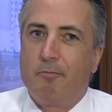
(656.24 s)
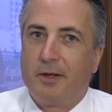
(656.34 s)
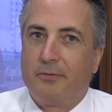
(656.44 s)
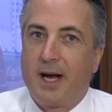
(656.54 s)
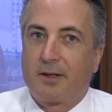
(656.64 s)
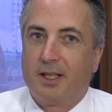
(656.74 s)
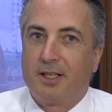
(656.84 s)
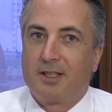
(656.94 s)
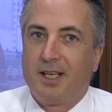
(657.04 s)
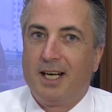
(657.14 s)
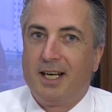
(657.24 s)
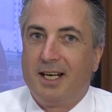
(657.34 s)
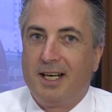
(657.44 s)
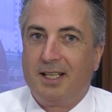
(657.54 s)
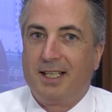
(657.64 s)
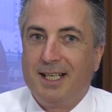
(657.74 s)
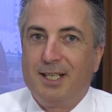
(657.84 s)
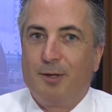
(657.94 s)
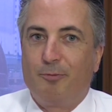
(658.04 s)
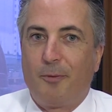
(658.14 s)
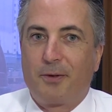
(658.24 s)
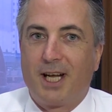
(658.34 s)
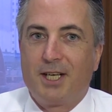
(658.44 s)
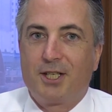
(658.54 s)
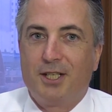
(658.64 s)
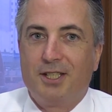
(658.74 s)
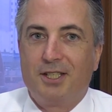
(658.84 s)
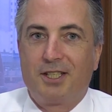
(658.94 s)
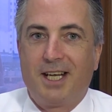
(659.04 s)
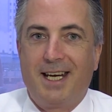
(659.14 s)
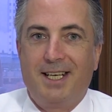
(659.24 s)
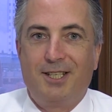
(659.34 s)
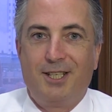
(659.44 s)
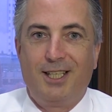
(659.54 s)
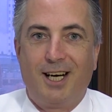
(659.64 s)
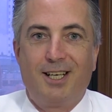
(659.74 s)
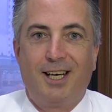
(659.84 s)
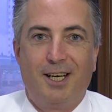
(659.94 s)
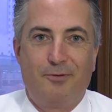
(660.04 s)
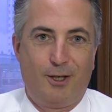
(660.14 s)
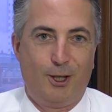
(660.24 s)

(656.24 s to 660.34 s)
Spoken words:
The fact that the Indian population stays younger for